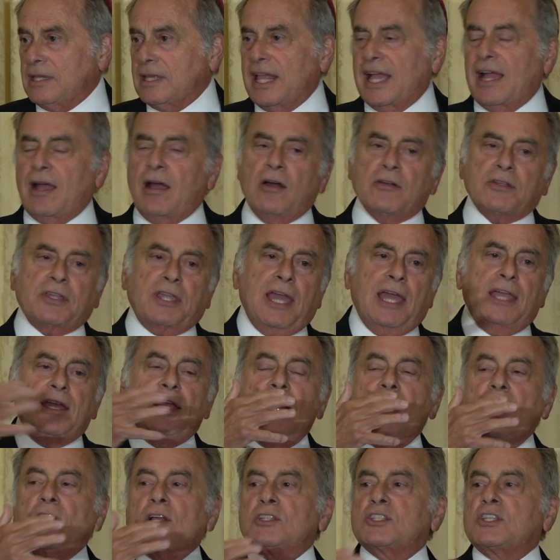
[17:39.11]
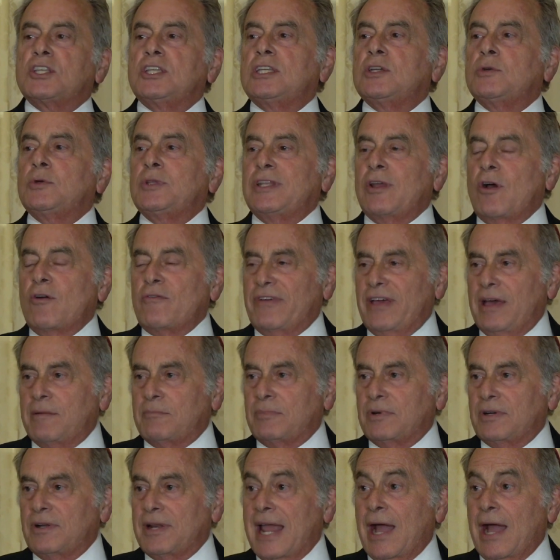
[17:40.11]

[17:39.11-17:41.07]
Yeah, okay, see you in November.